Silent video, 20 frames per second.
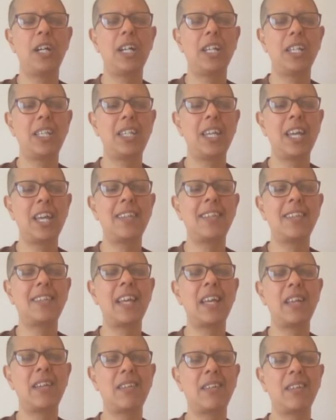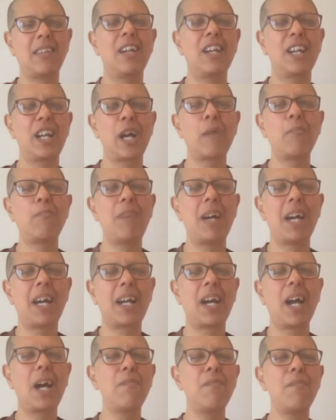adjust and come
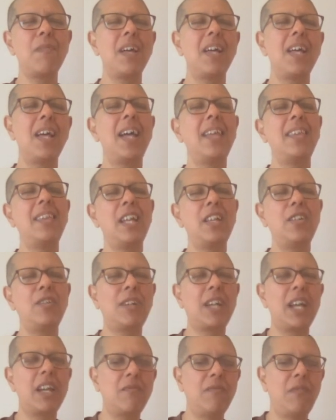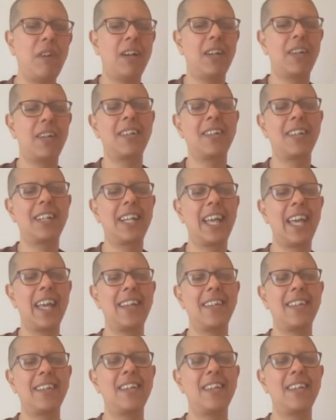back up, and then you can work again.